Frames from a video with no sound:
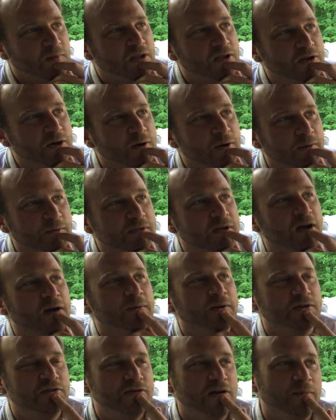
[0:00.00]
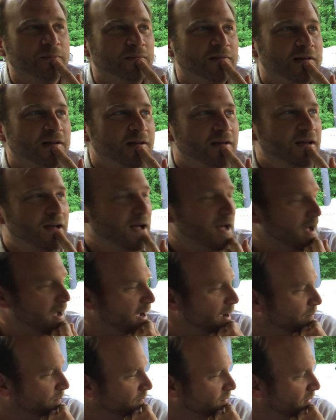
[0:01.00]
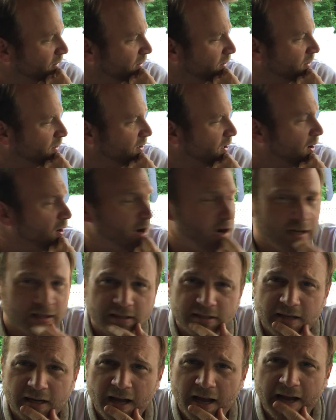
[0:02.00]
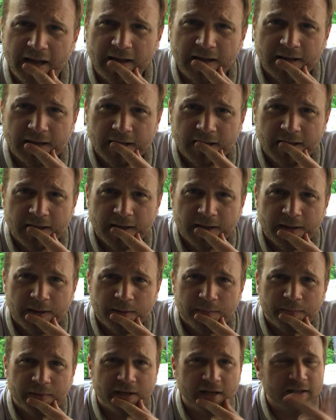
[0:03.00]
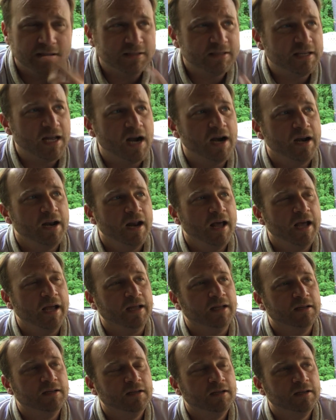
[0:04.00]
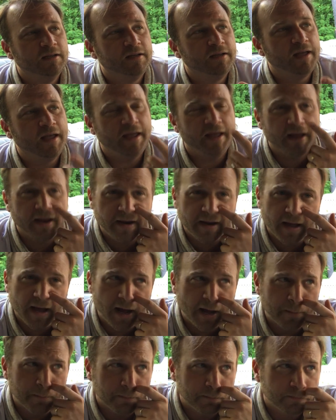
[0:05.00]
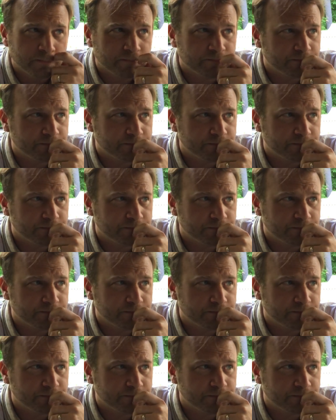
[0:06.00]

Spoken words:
You know what I'm talking about, Chip. All right, tonight, because it's Saturday night, and I'm